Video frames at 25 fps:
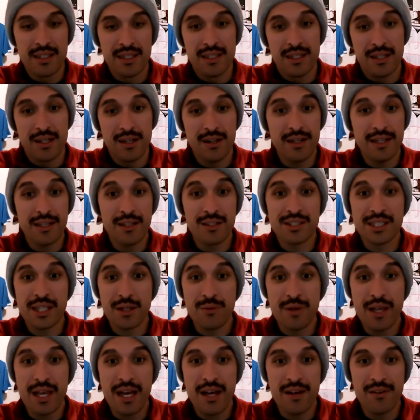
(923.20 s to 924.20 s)
All right, looks like
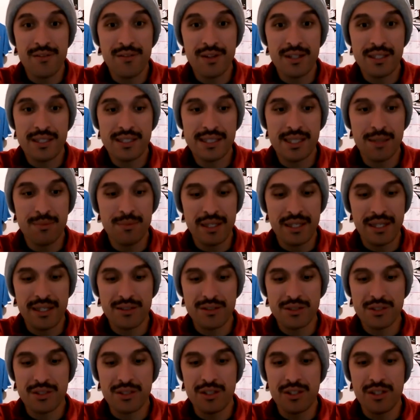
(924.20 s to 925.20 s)
we have something
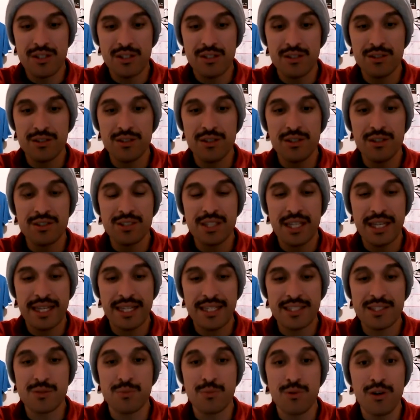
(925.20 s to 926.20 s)
else here, and it looks like
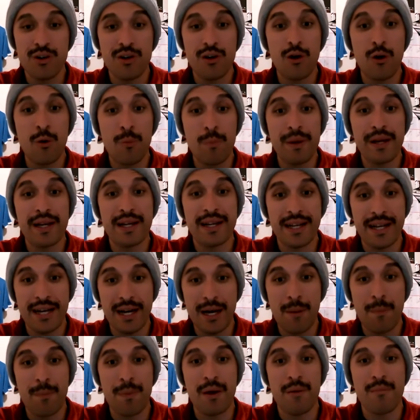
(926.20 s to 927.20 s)
it's more Open
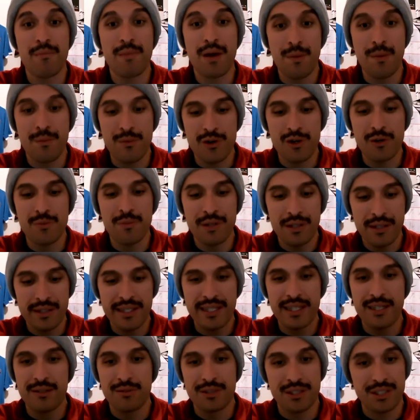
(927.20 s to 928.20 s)
Cup
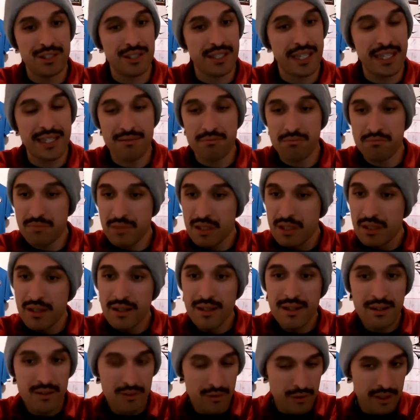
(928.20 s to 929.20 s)
memorabilia, which again,
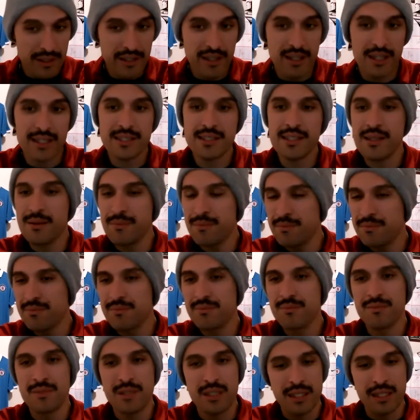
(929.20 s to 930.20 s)
really awesome.
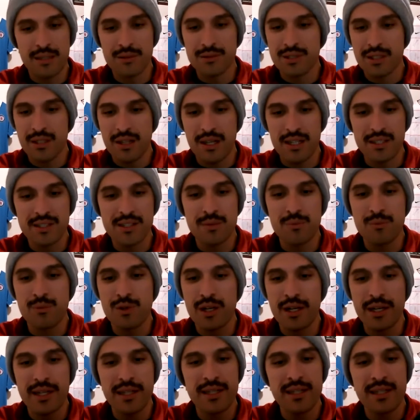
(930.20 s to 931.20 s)
It was an awesome
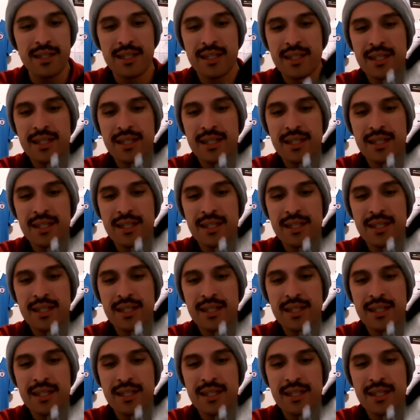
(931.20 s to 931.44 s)
run,